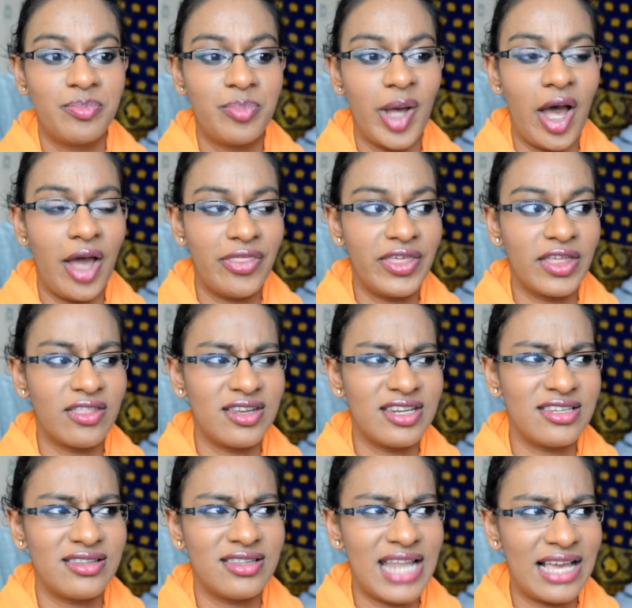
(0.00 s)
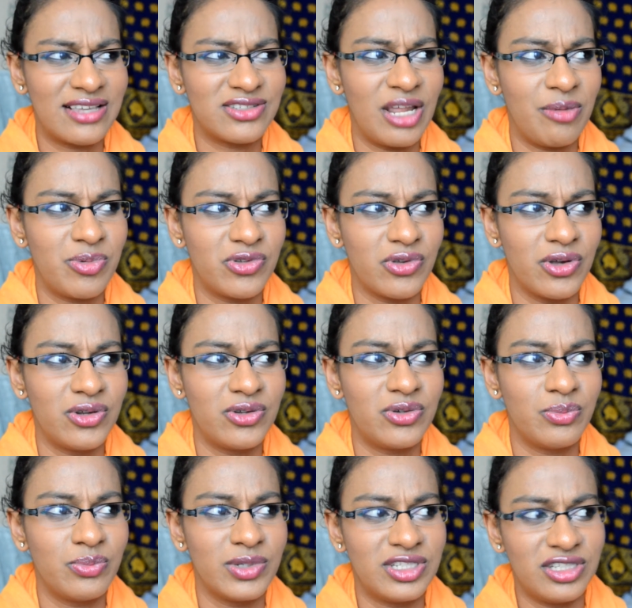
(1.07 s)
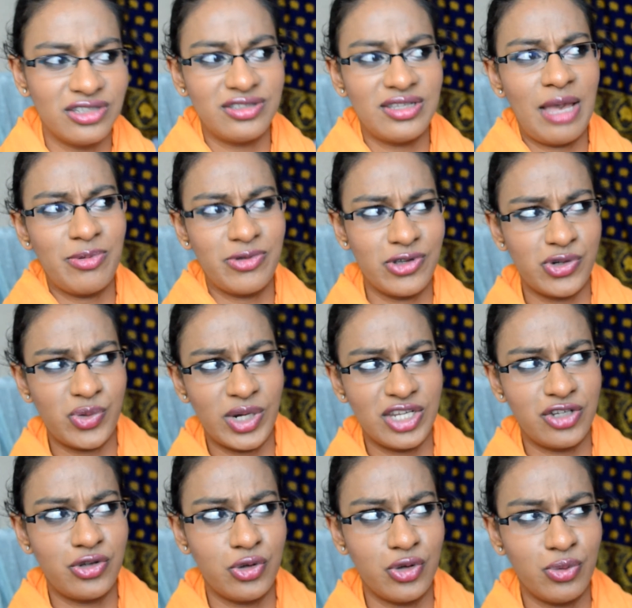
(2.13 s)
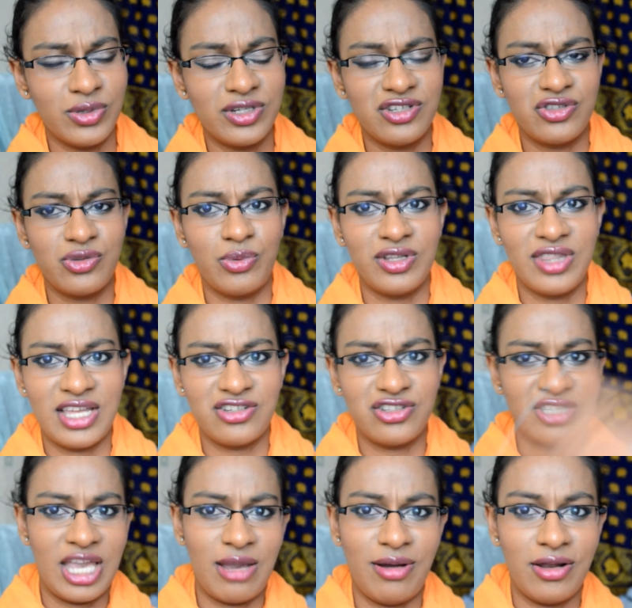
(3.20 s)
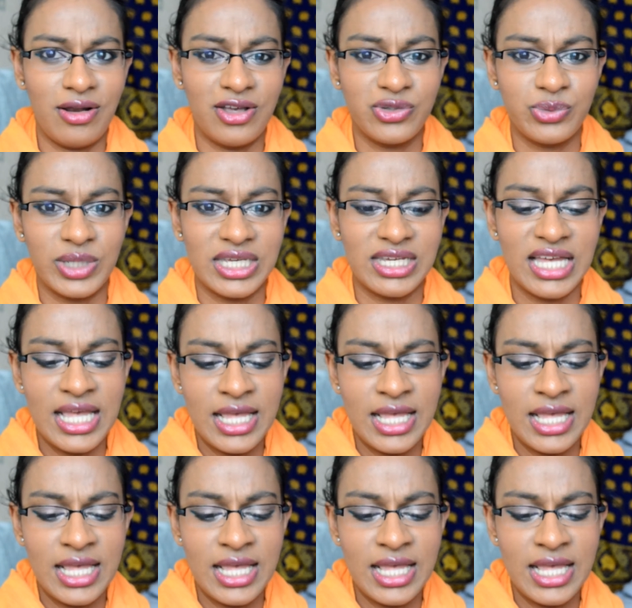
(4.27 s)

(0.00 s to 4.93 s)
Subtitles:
But I think the next episode, which is episode 22, which is the one that just came out last week,